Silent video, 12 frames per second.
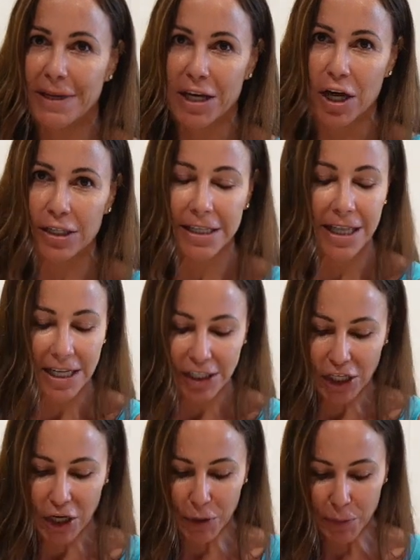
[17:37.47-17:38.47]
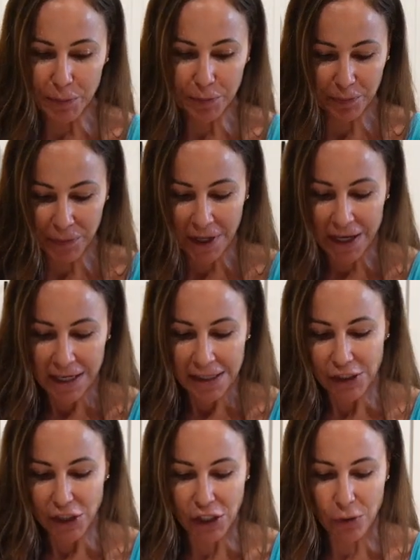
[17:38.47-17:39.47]
me on to that show.
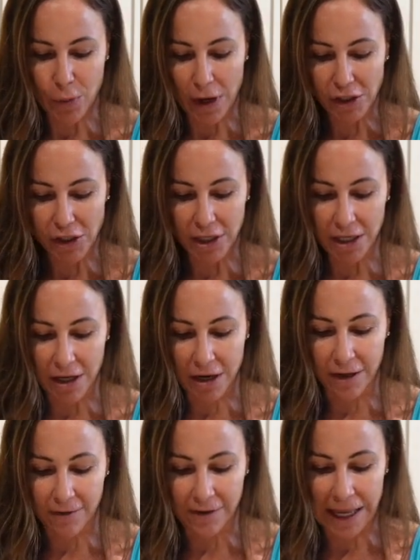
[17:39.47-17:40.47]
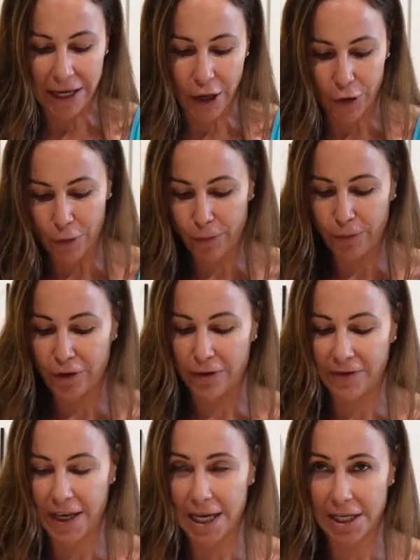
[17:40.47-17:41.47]
She watched it on a flight home
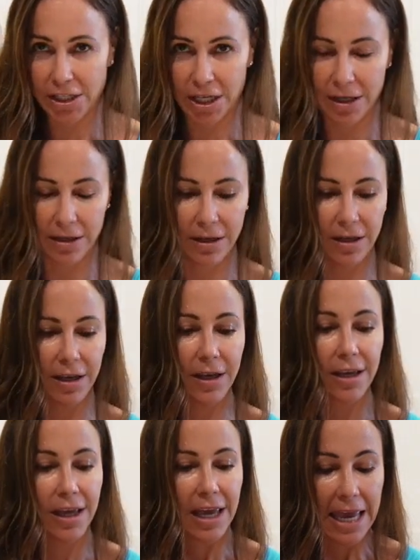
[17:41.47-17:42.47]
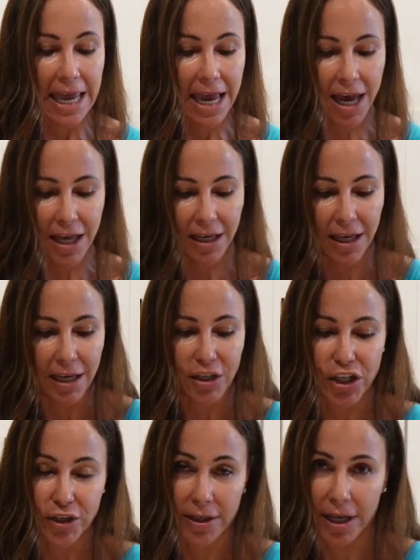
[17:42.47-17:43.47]
from vacation. And
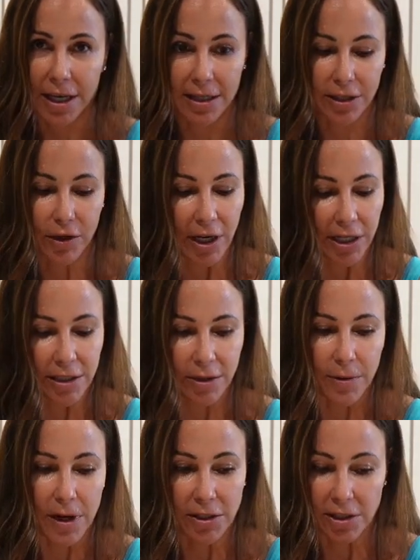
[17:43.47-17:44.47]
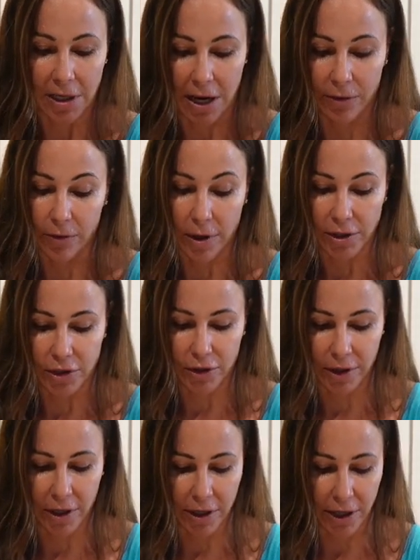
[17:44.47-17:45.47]
she's like, it's great to watch. I would watch it
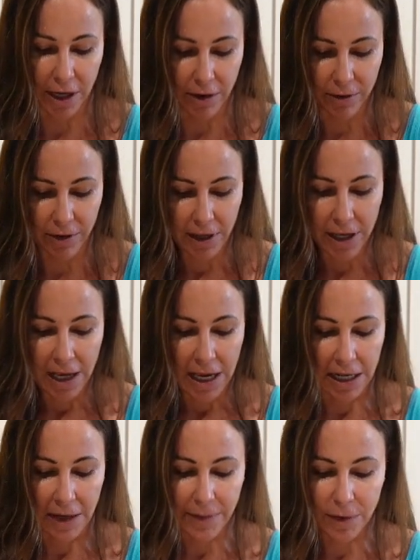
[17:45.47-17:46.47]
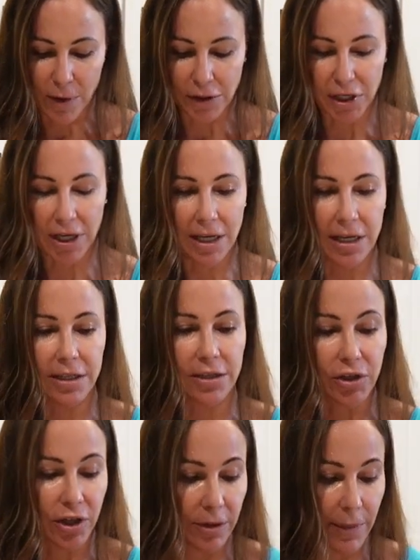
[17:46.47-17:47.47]
during cardio. And I've been watching it
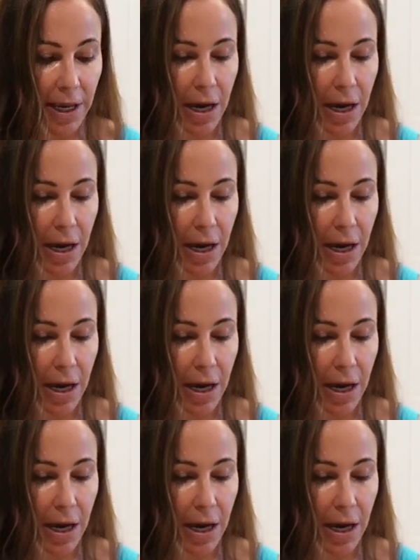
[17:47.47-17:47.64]
during my